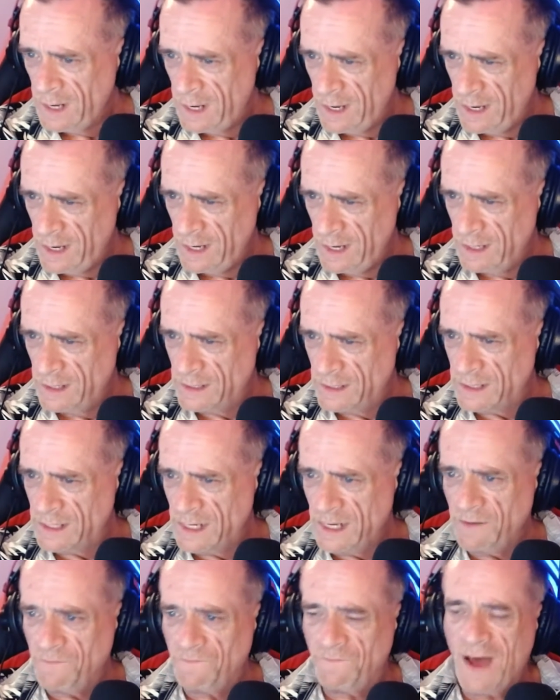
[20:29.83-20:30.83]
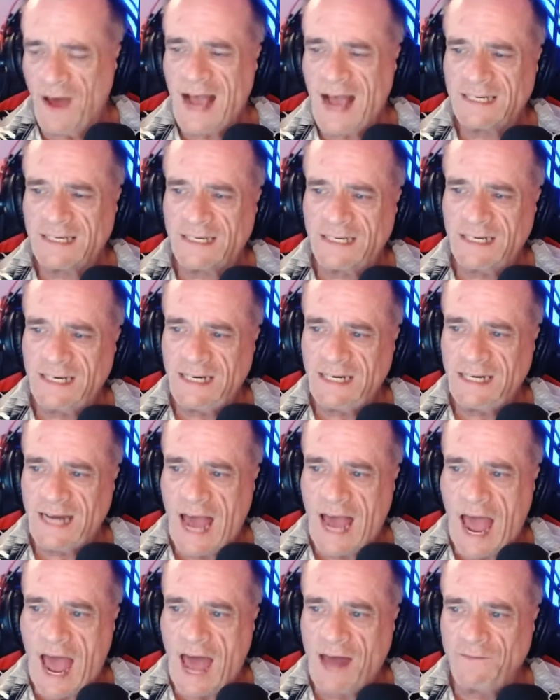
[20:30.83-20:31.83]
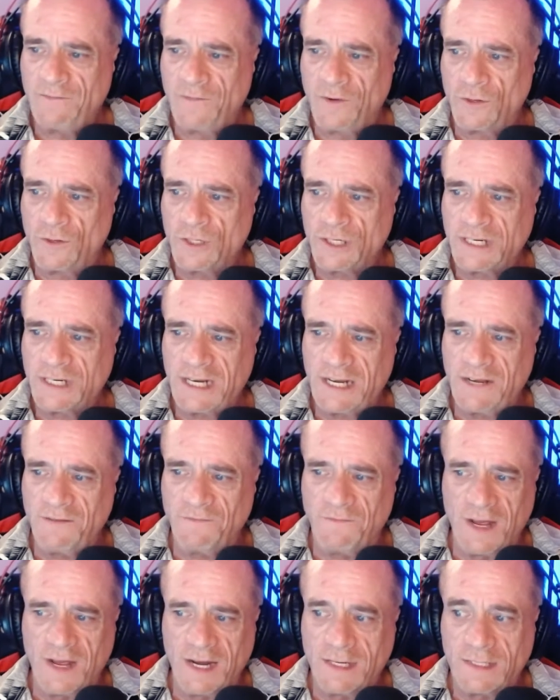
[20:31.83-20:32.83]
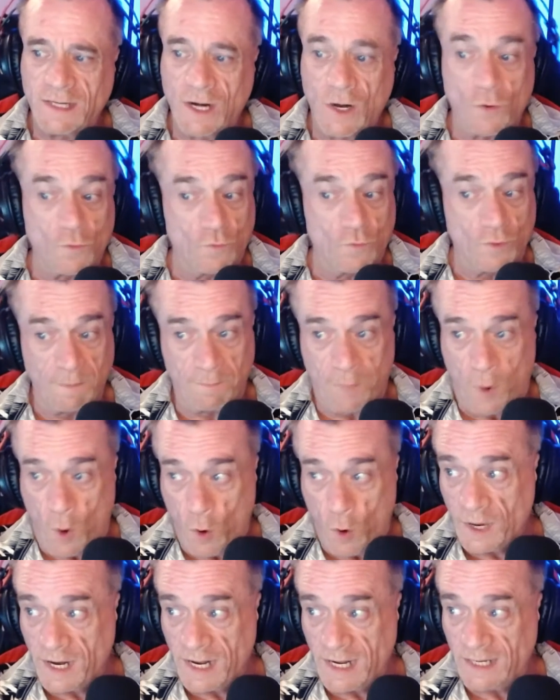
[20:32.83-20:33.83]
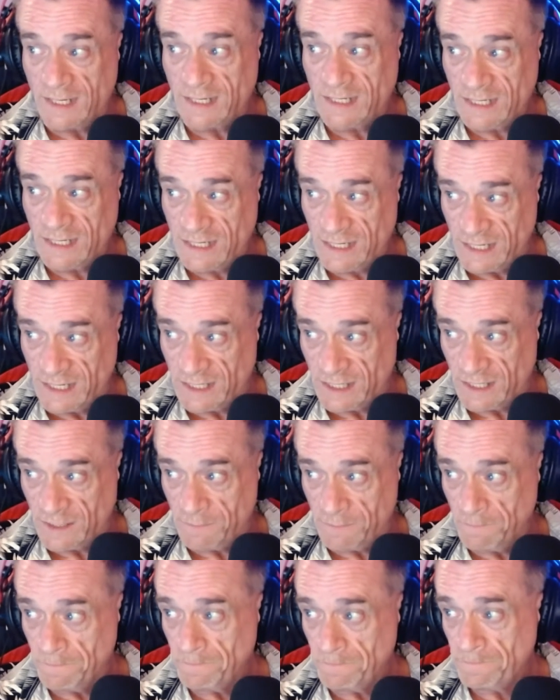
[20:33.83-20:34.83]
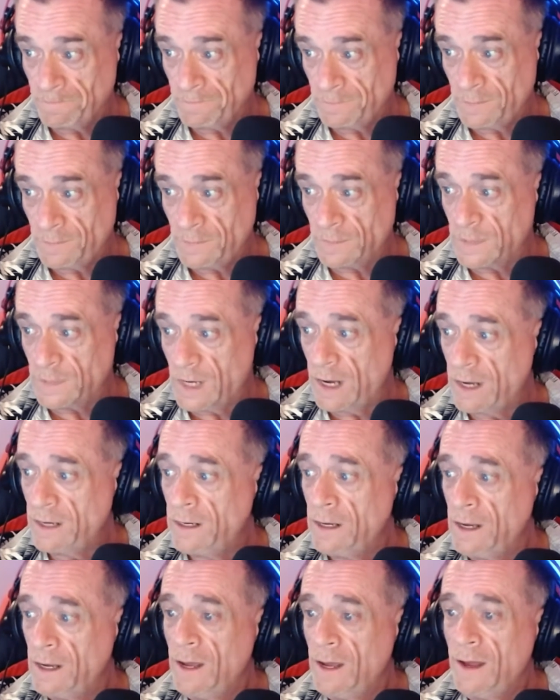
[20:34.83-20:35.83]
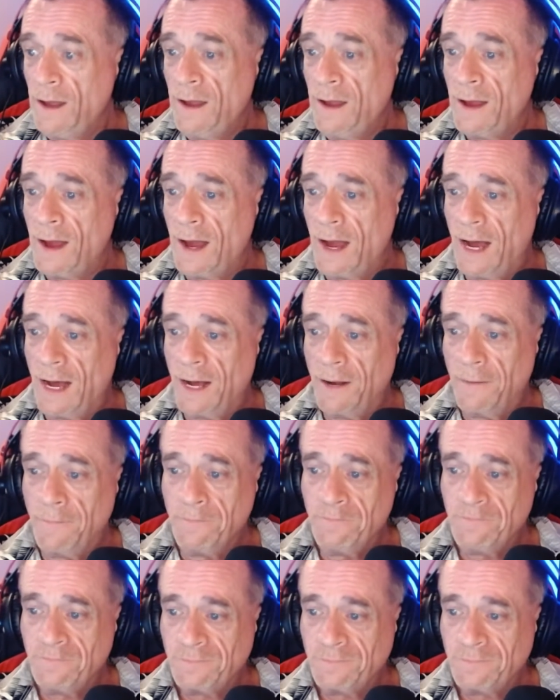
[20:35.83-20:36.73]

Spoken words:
is the Vaccine Adverse Event Reporting System. Okay? I'm